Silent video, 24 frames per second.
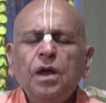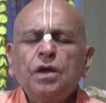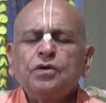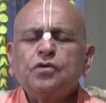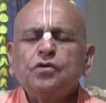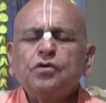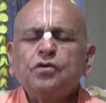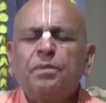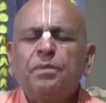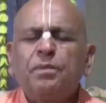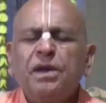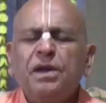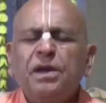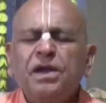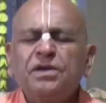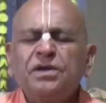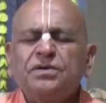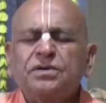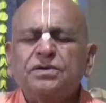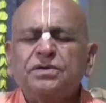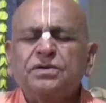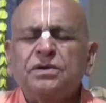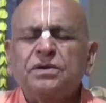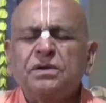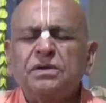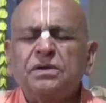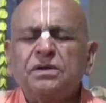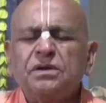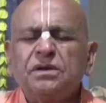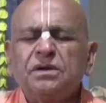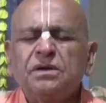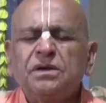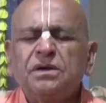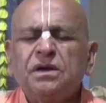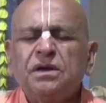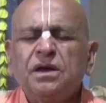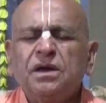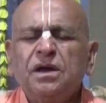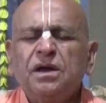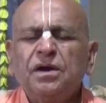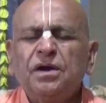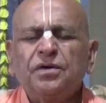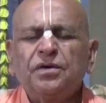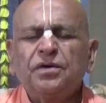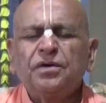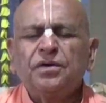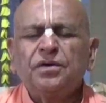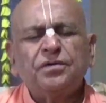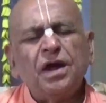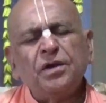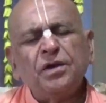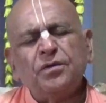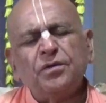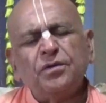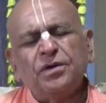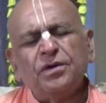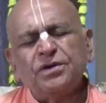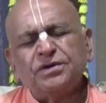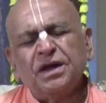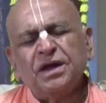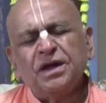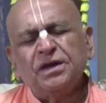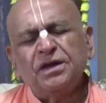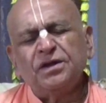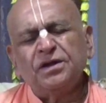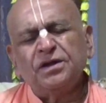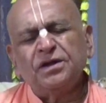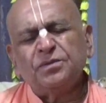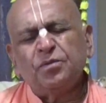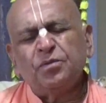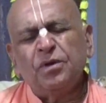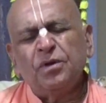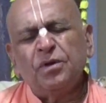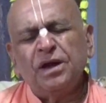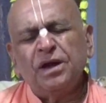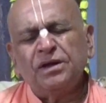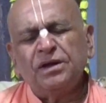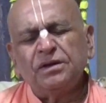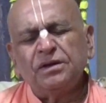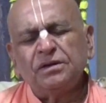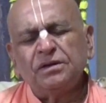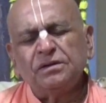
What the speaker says: So please try to understand this point